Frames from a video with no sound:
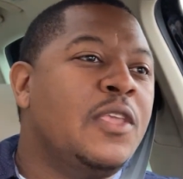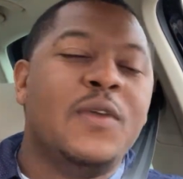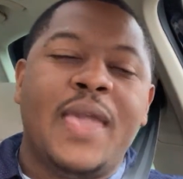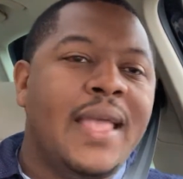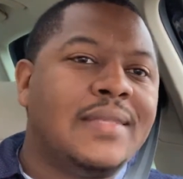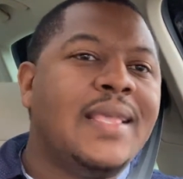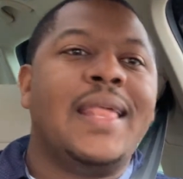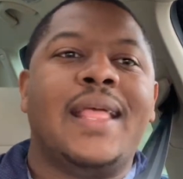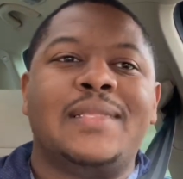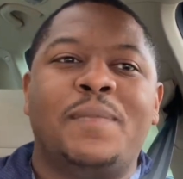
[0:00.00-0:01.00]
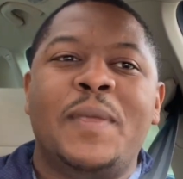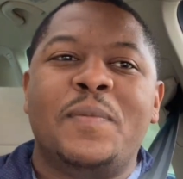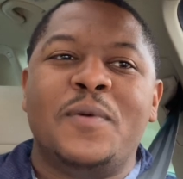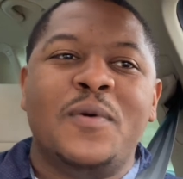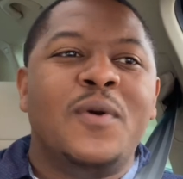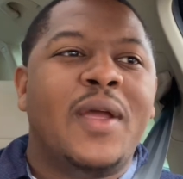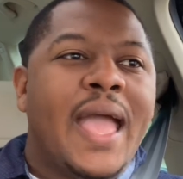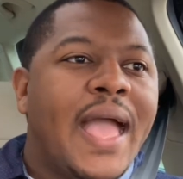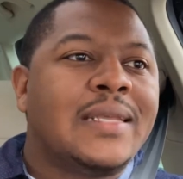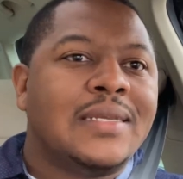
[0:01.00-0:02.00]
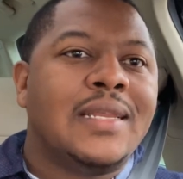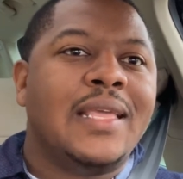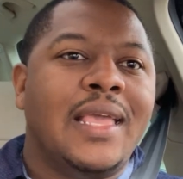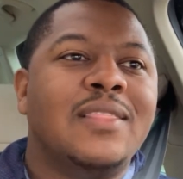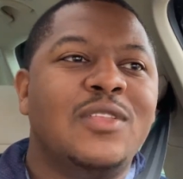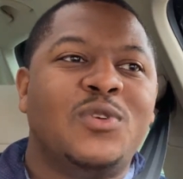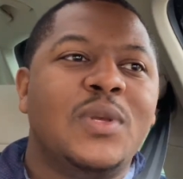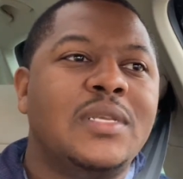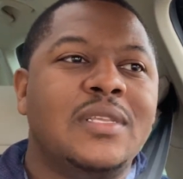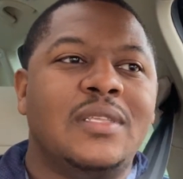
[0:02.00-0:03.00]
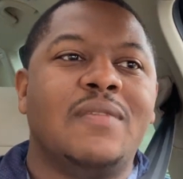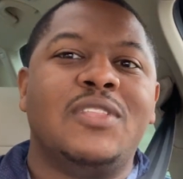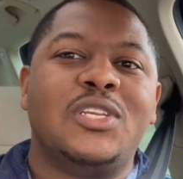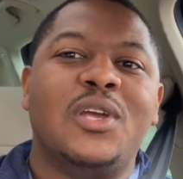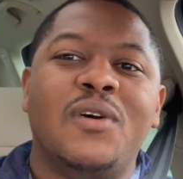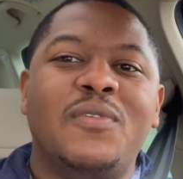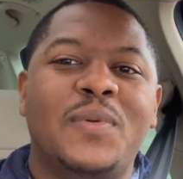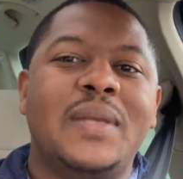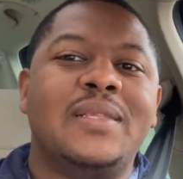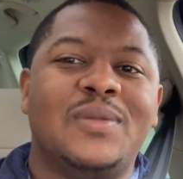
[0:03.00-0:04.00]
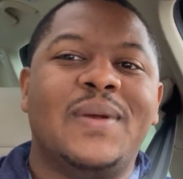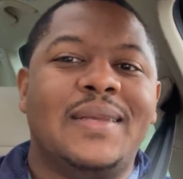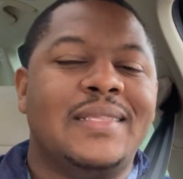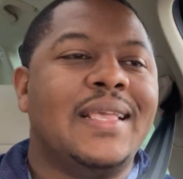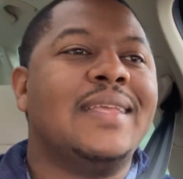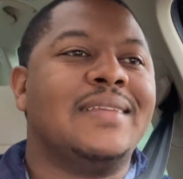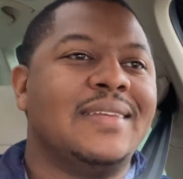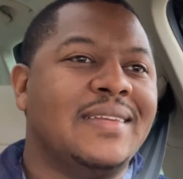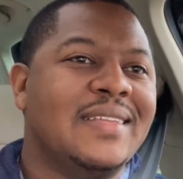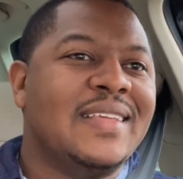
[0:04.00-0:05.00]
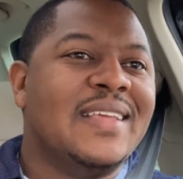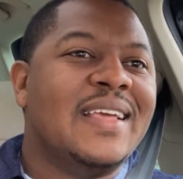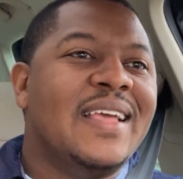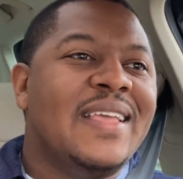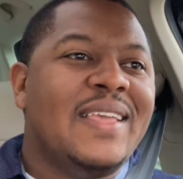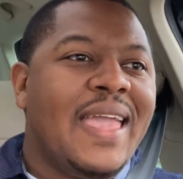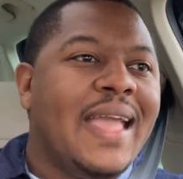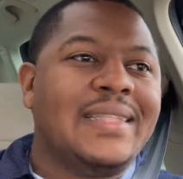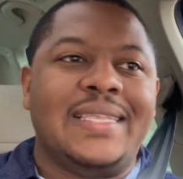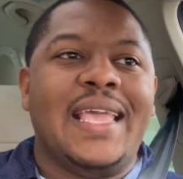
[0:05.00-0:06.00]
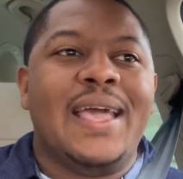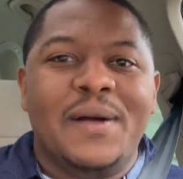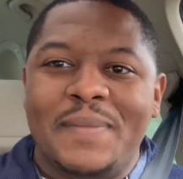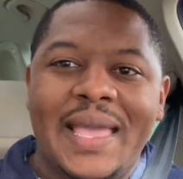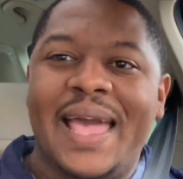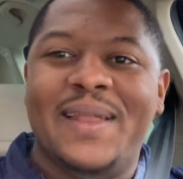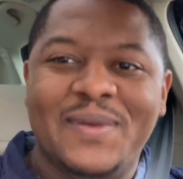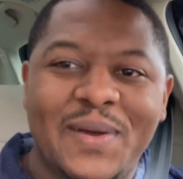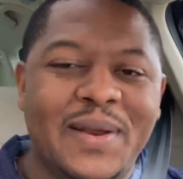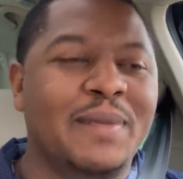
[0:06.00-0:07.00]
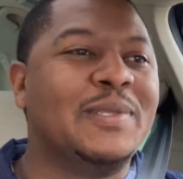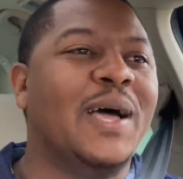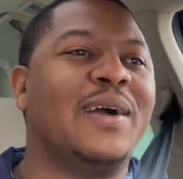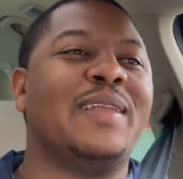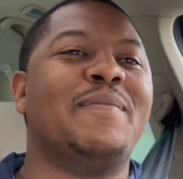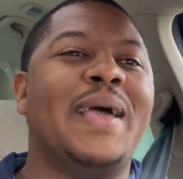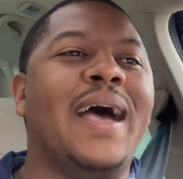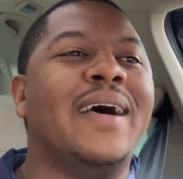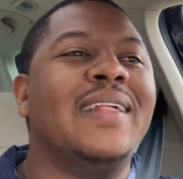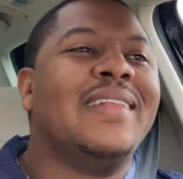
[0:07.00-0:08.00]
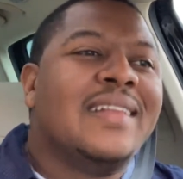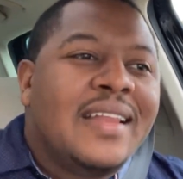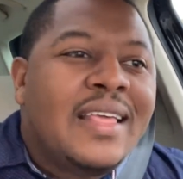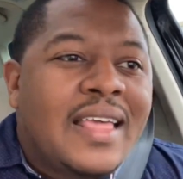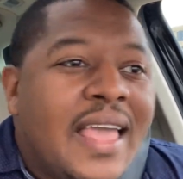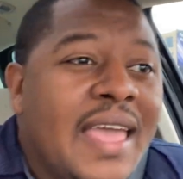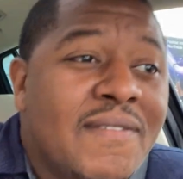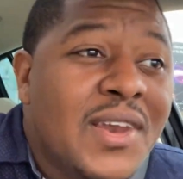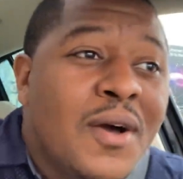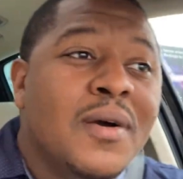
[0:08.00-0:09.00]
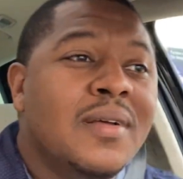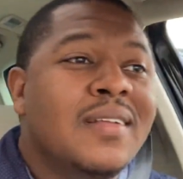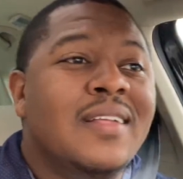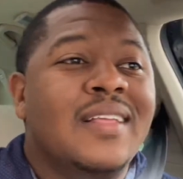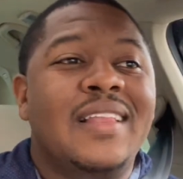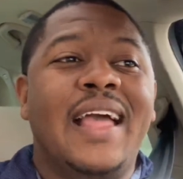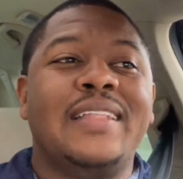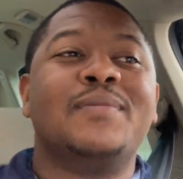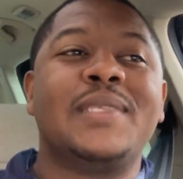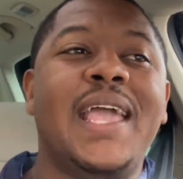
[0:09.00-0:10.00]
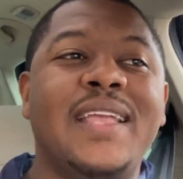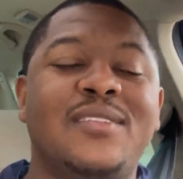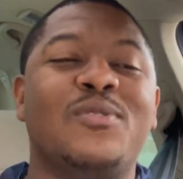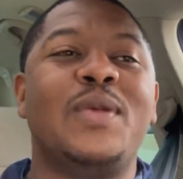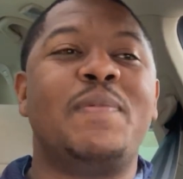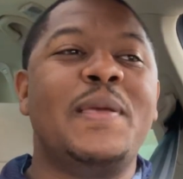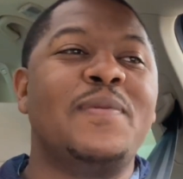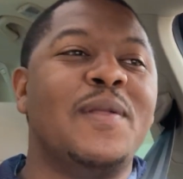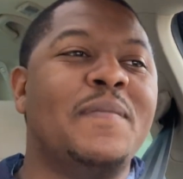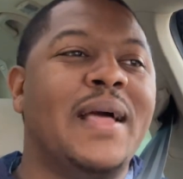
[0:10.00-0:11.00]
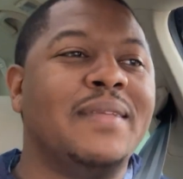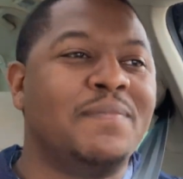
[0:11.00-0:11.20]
You can't say that to people who are actually in the trenches of the Jehovah Witness organization. You can't tell me I don't know what I'm talking about. Even though like them stage three people on my